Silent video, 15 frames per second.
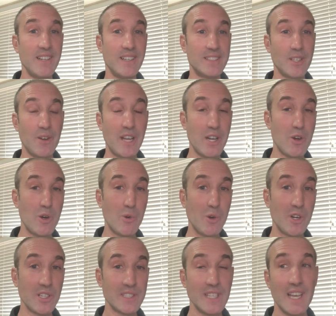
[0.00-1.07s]
So I know it
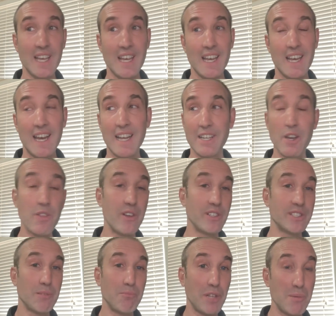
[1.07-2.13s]
works. I know there's
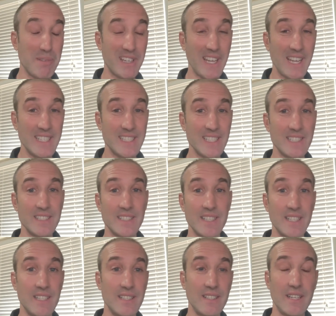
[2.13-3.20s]
some limitations
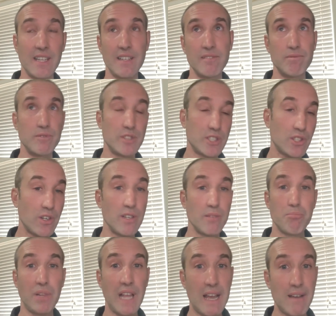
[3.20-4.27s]
in certain
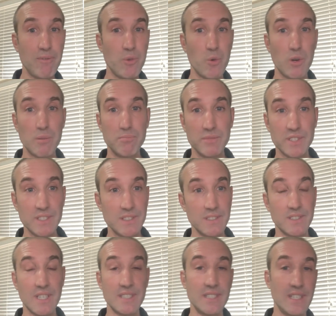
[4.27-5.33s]
platforms,
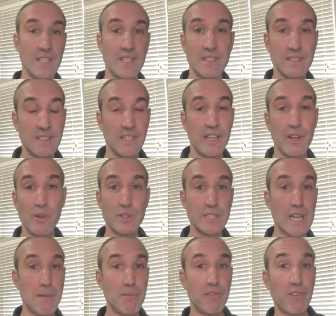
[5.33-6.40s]
such as,
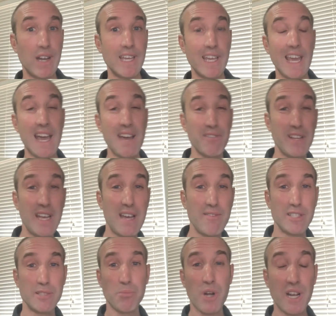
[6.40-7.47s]
Shopify. You have to have
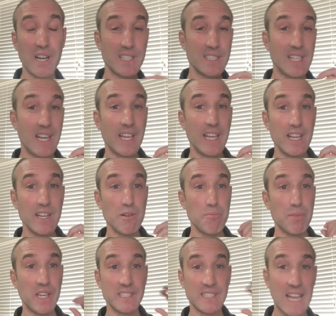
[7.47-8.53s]
this product shot here
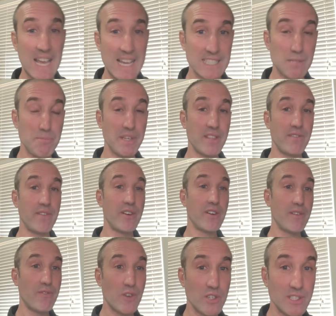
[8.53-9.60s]
because it has to be the very
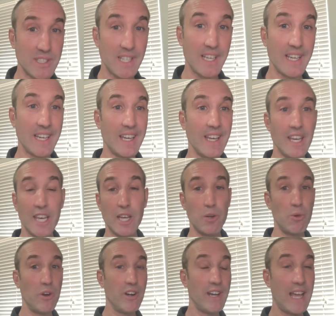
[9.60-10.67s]
first thing in
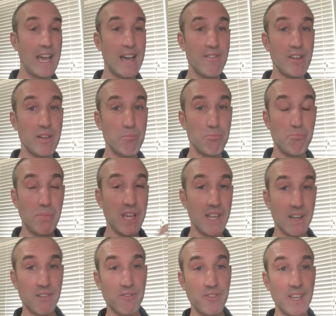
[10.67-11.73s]
order to have it be in
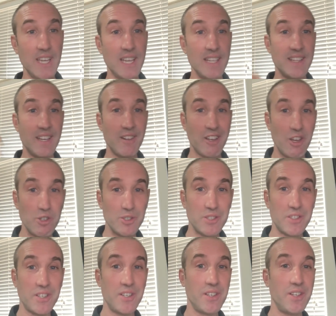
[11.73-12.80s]
a feed that goes
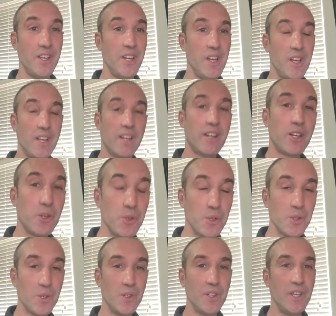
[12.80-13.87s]
to
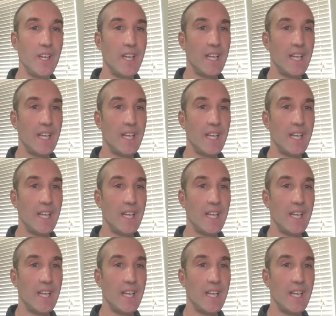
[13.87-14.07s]
Google.